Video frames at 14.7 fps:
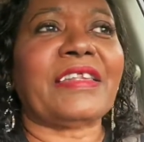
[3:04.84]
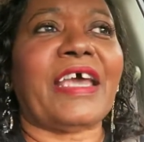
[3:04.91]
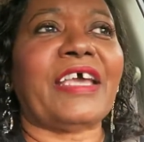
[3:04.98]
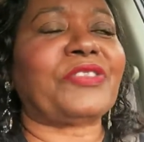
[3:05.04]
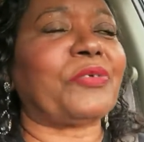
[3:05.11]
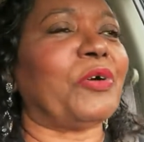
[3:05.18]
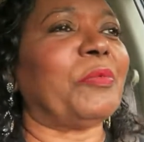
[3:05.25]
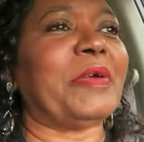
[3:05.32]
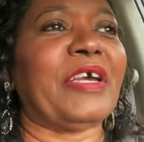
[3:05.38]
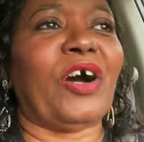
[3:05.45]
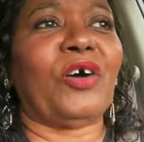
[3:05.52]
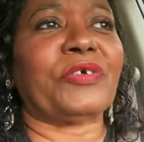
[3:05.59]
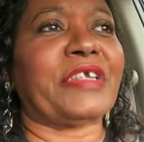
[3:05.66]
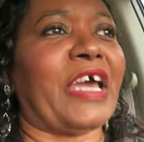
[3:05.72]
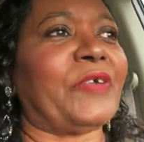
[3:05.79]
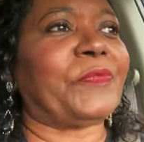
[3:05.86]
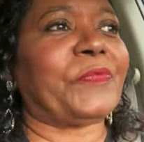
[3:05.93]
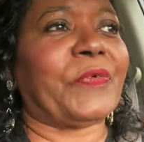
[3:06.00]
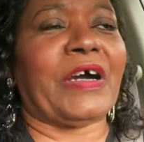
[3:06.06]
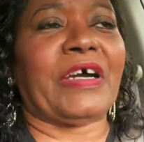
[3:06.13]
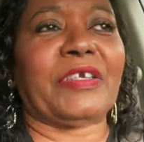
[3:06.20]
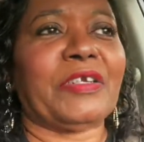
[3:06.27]
they threw me on that
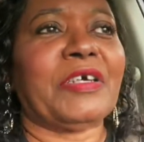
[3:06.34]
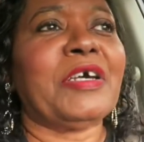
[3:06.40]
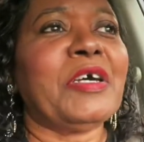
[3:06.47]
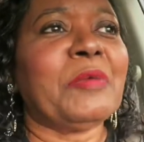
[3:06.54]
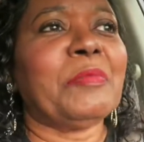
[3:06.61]
front